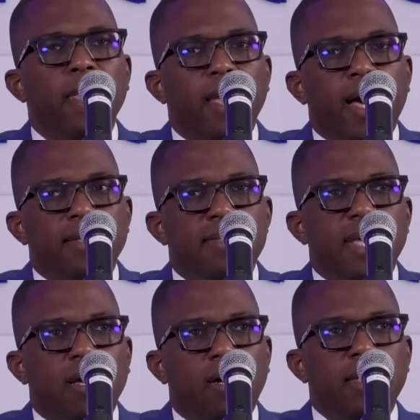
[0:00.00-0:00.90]
And
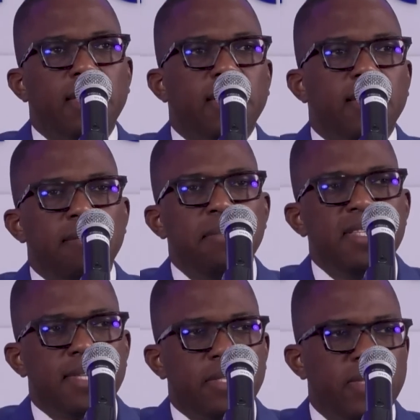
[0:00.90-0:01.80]
secondly, it means
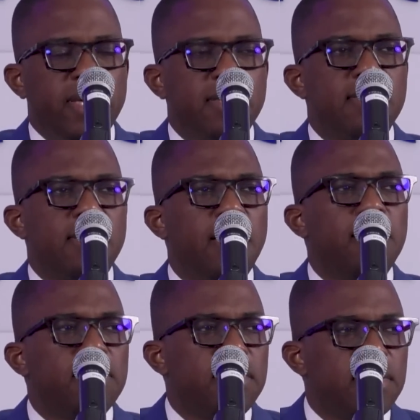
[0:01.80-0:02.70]
that to the
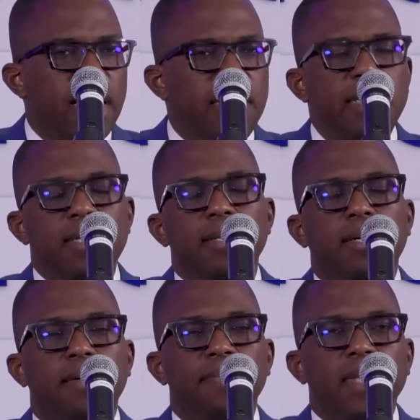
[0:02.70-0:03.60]
extent a
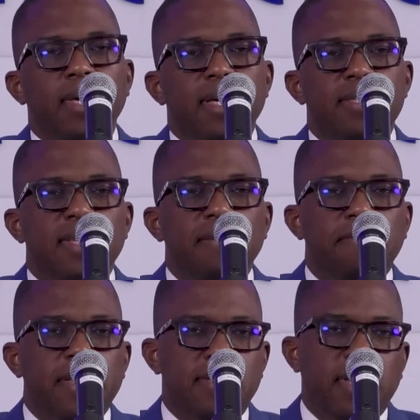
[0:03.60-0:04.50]
dealer is
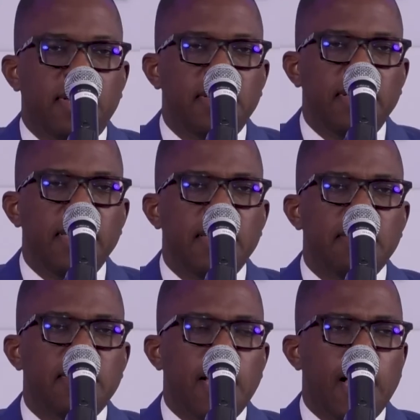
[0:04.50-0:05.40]
invested in
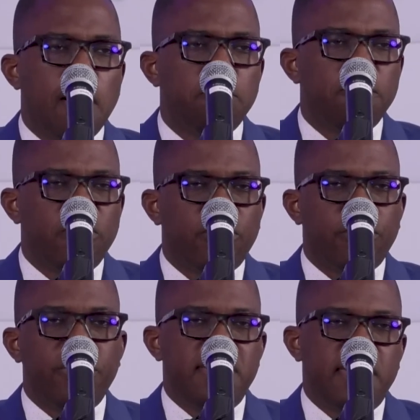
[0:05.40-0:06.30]

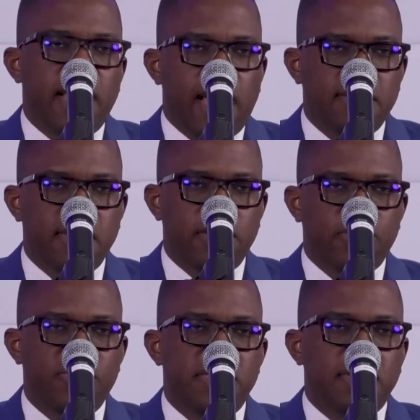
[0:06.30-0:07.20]
risky assets,
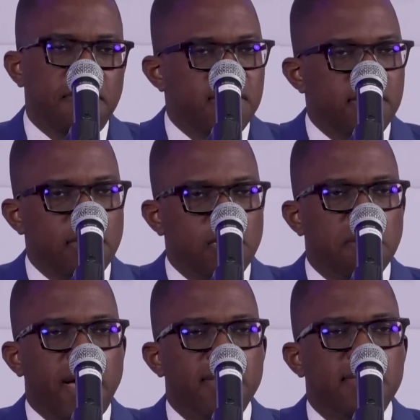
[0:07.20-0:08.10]
risky fixed income
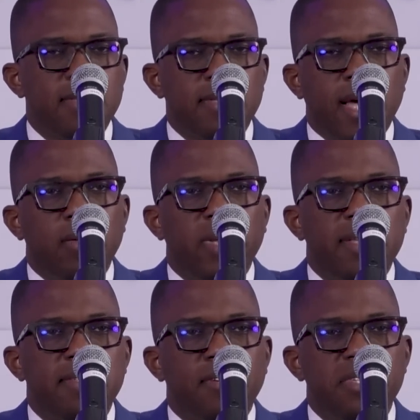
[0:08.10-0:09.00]
assets, and when I
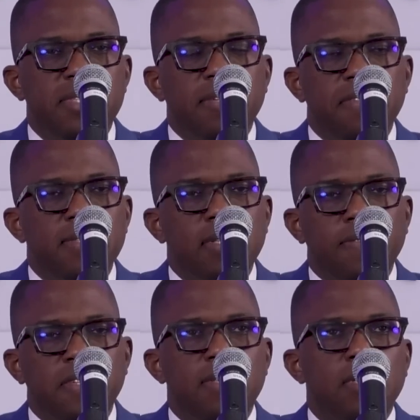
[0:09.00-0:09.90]
say risky
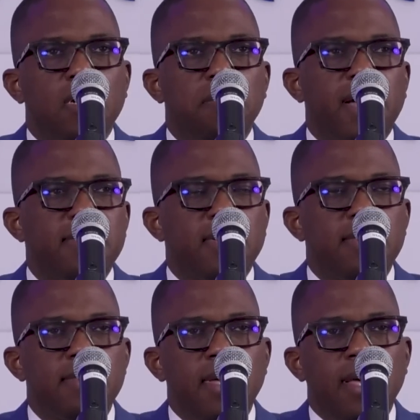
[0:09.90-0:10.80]
fixed income
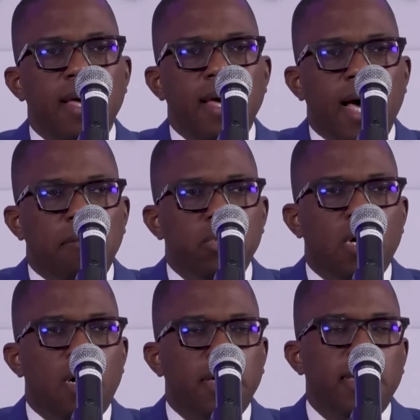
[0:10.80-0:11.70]
assets, I'm
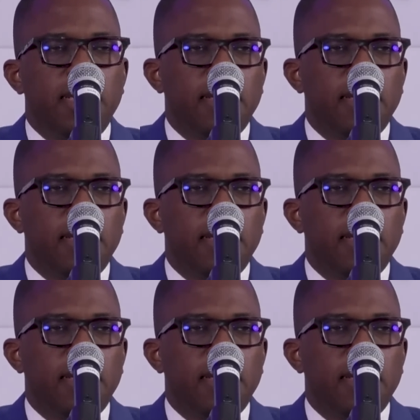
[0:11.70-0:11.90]
talking